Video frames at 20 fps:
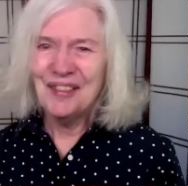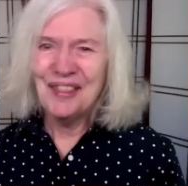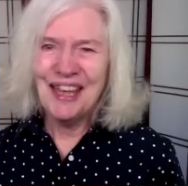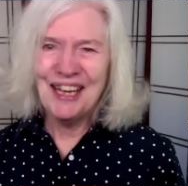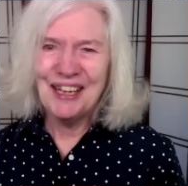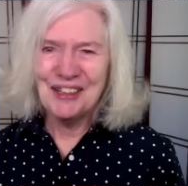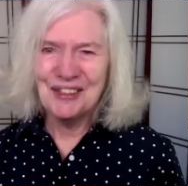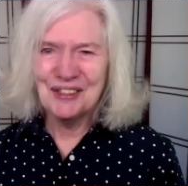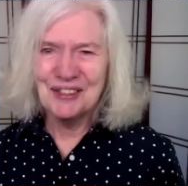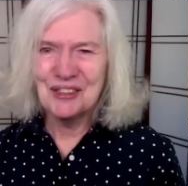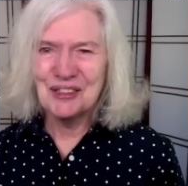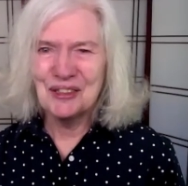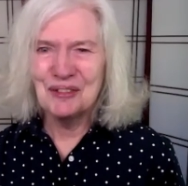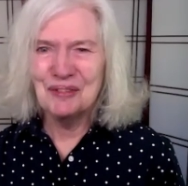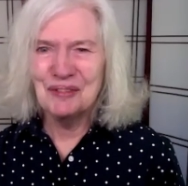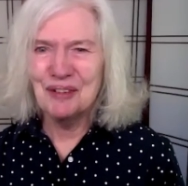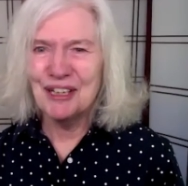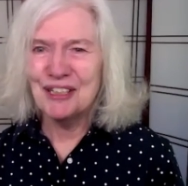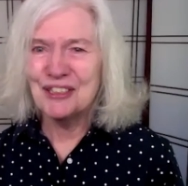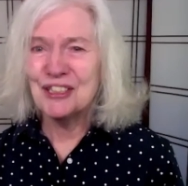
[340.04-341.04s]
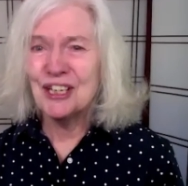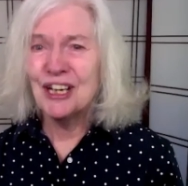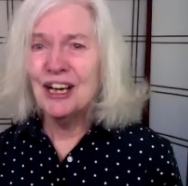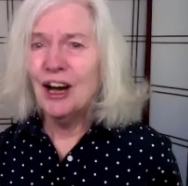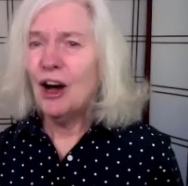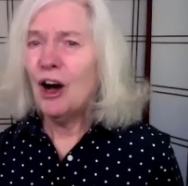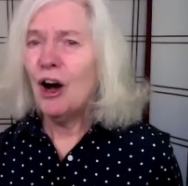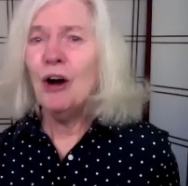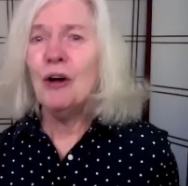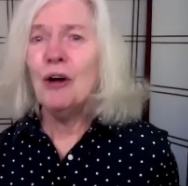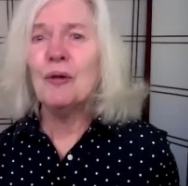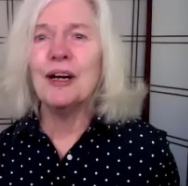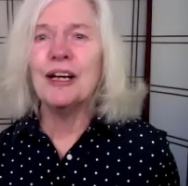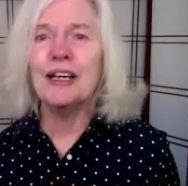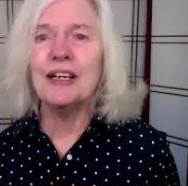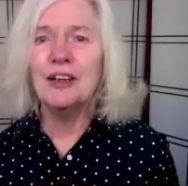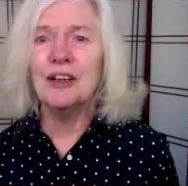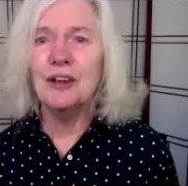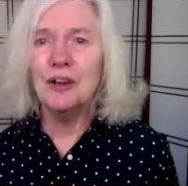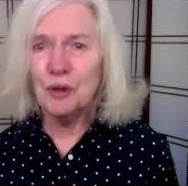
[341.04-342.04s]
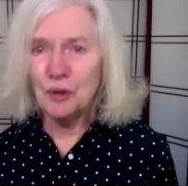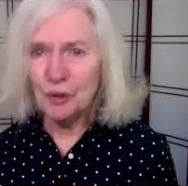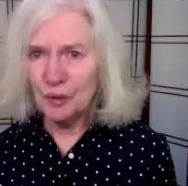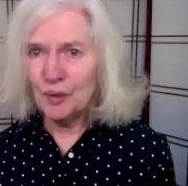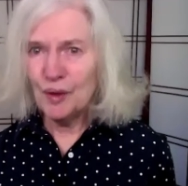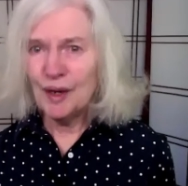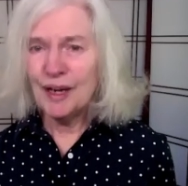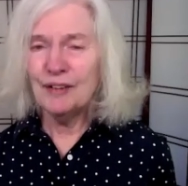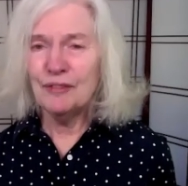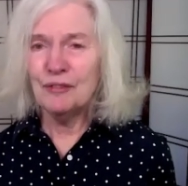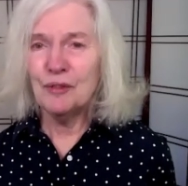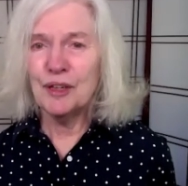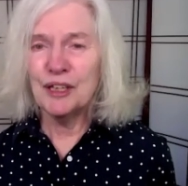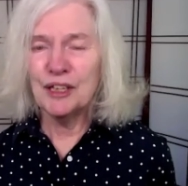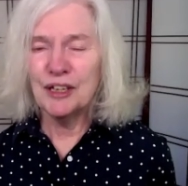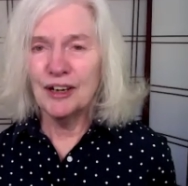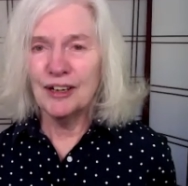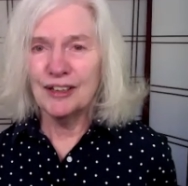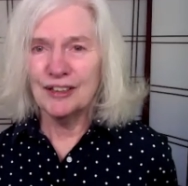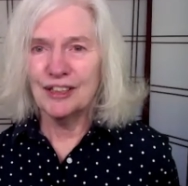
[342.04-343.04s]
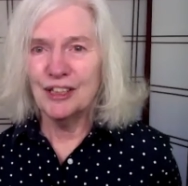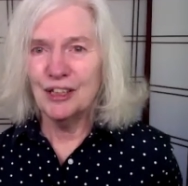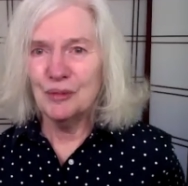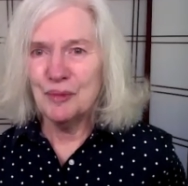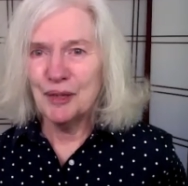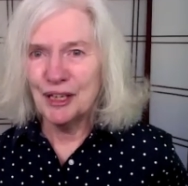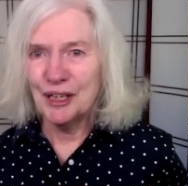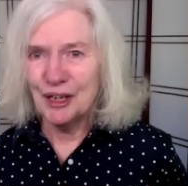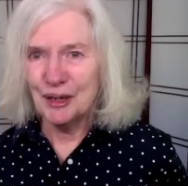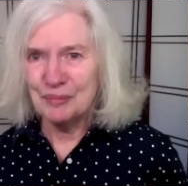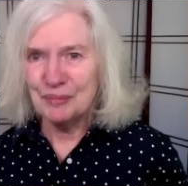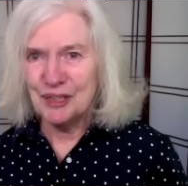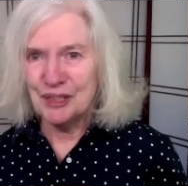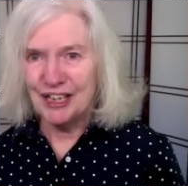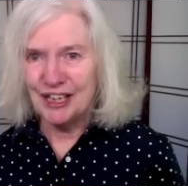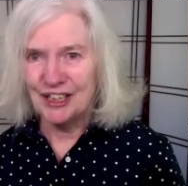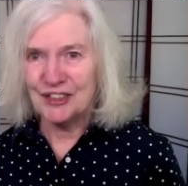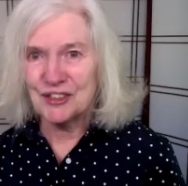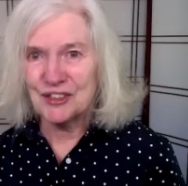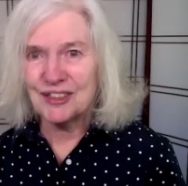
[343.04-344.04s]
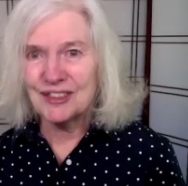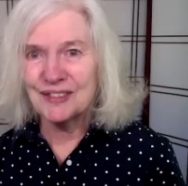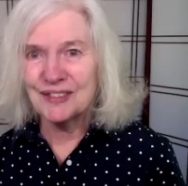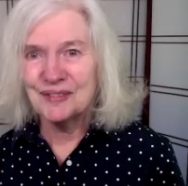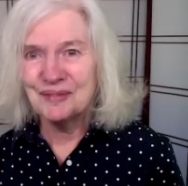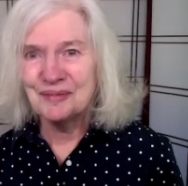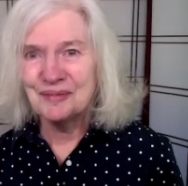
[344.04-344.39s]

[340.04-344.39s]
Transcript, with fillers: Thank you so much. All right, who have we got coming up next?